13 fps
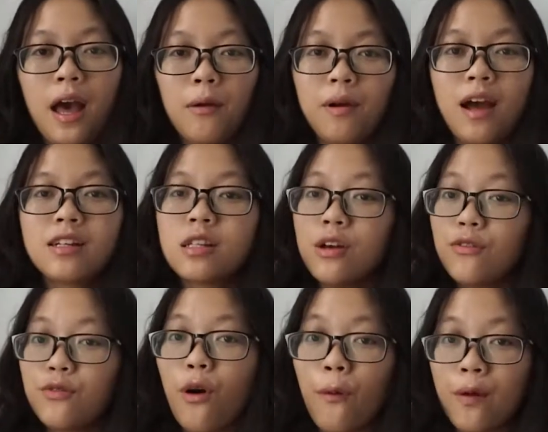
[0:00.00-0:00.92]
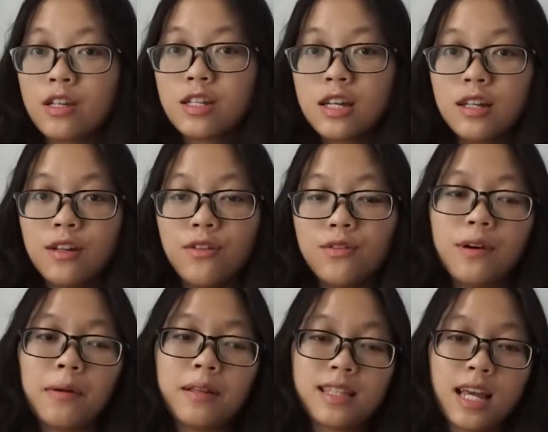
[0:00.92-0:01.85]
I will answer 4 questions
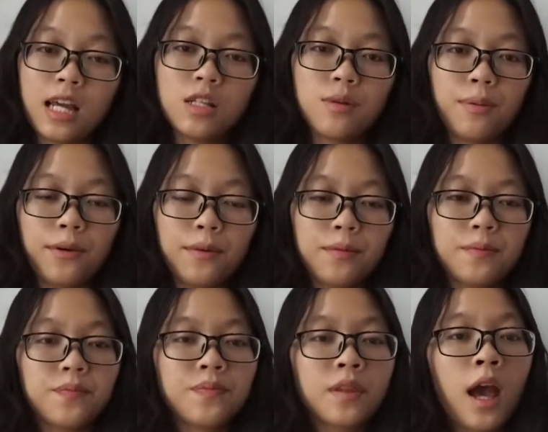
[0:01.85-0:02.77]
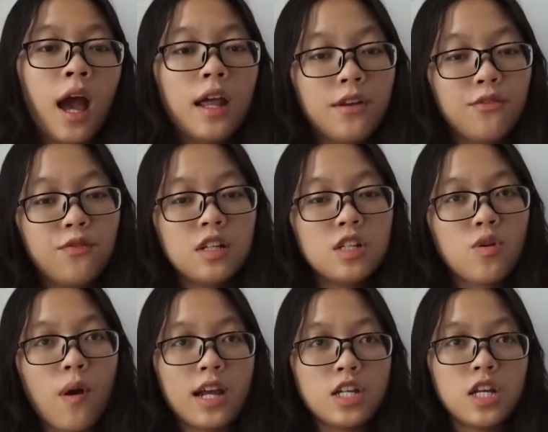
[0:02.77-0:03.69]
from textbook. The
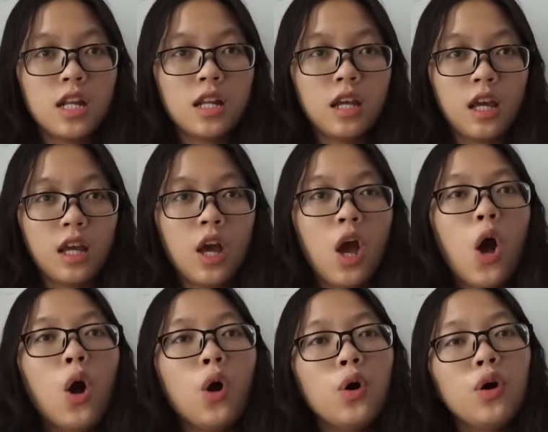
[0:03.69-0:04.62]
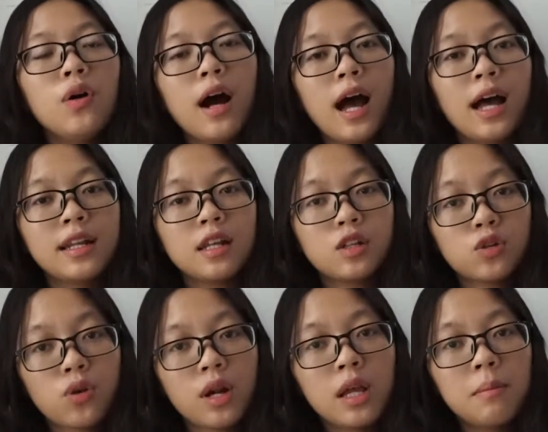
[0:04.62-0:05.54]
first question is, who are the
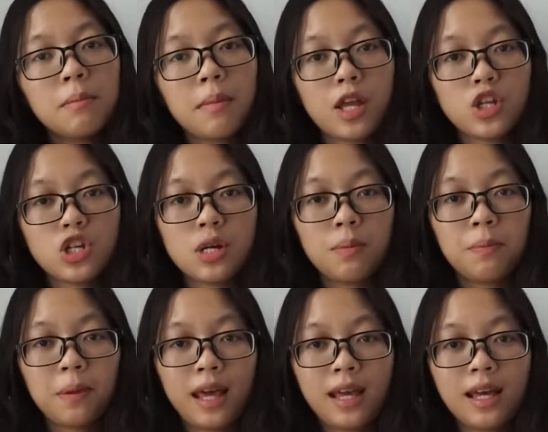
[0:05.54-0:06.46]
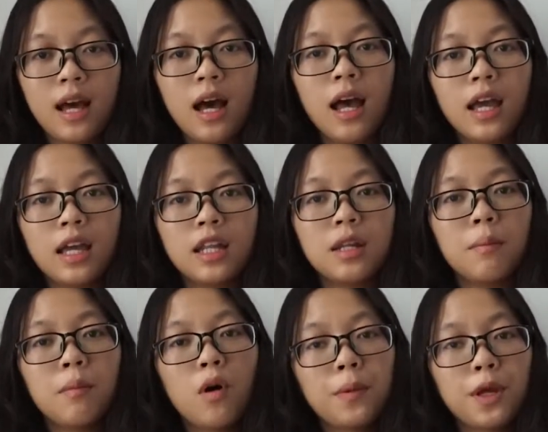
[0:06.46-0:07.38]
3 major players in
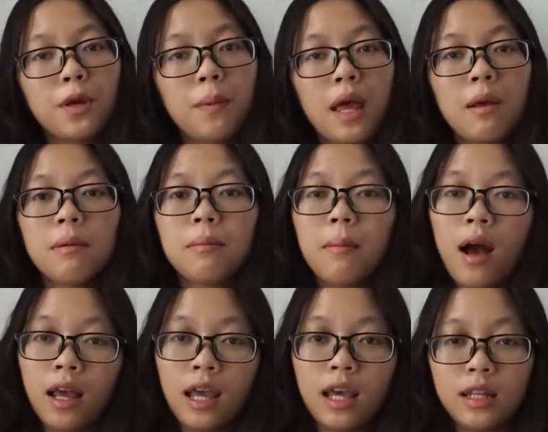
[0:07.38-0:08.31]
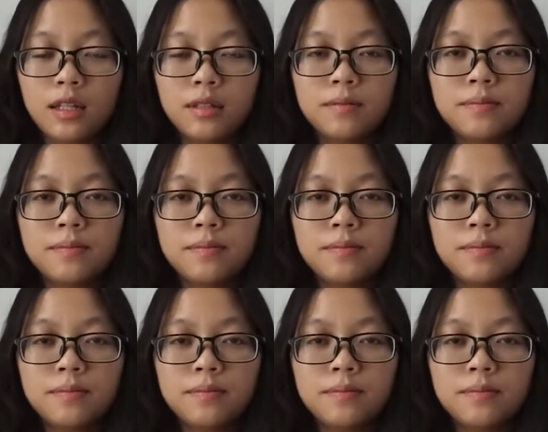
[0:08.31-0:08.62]
the mobile payment market?